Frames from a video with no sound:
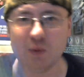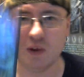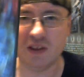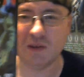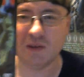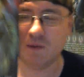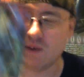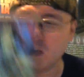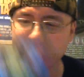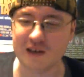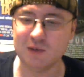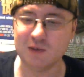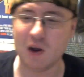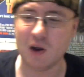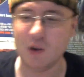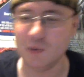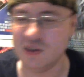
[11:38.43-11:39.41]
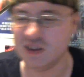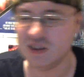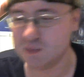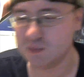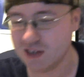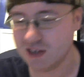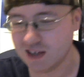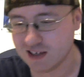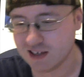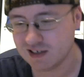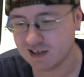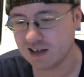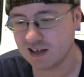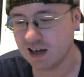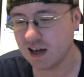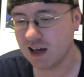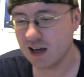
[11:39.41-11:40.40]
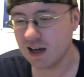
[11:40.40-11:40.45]
What the fuck is wrong with this bitch?
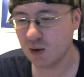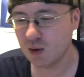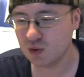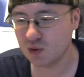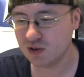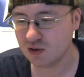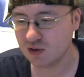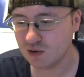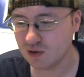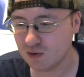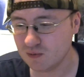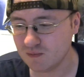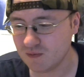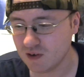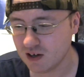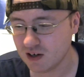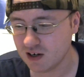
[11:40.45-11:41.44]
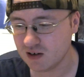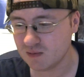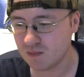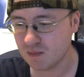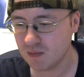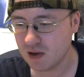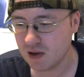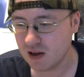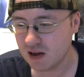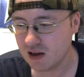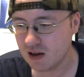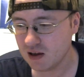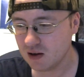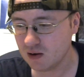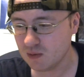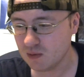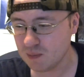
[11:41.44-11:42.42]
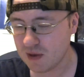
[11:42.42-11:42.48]
What's her fucking
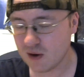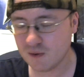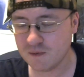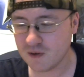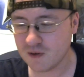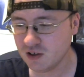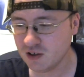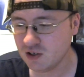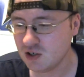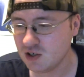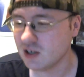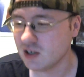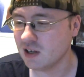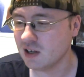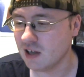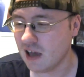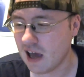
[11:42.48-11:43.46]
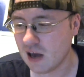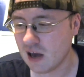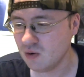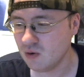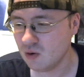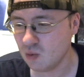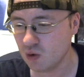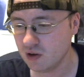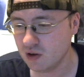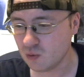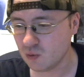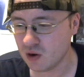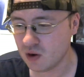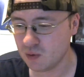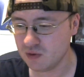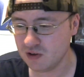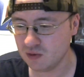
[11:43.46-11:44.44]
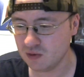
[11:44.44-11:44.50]
malfunction? I don't know what's
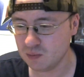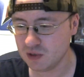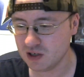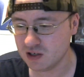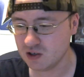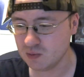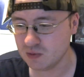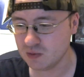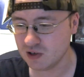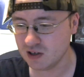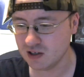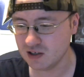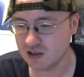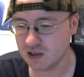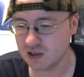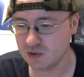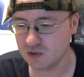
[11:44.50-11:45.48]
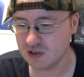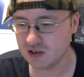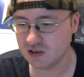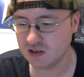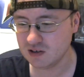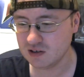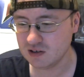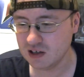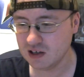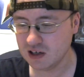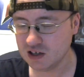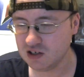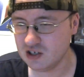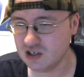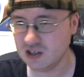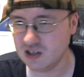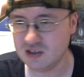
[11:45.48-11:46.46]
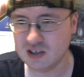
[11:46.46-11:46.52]
wrong with this bitch, but she was just,
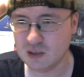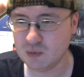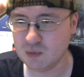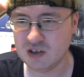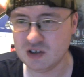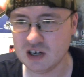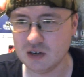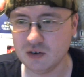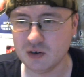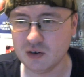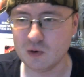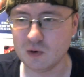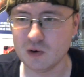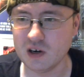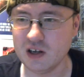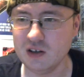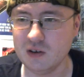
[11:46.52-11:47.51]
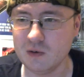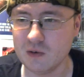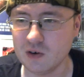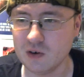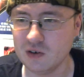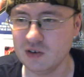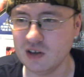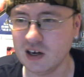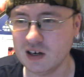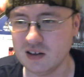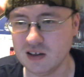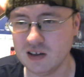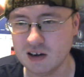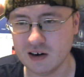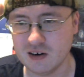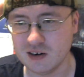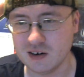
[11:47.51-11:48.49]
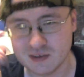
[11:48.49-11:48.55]
she just seems get so crazy for a sec
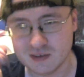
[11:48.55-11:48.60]
there.